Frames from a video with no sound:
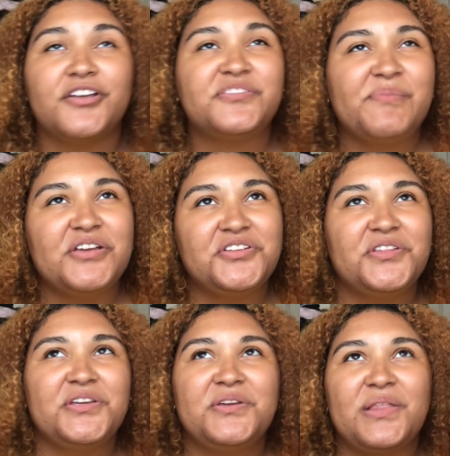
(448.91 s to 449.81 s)

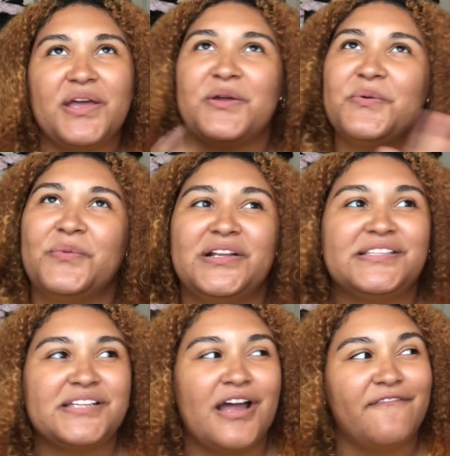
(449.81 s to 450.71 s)
especially like when
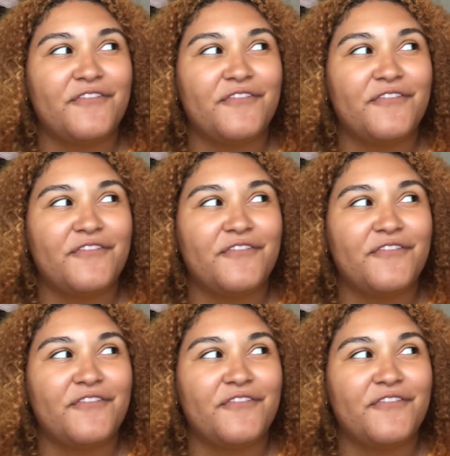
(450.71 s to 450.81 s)
it's time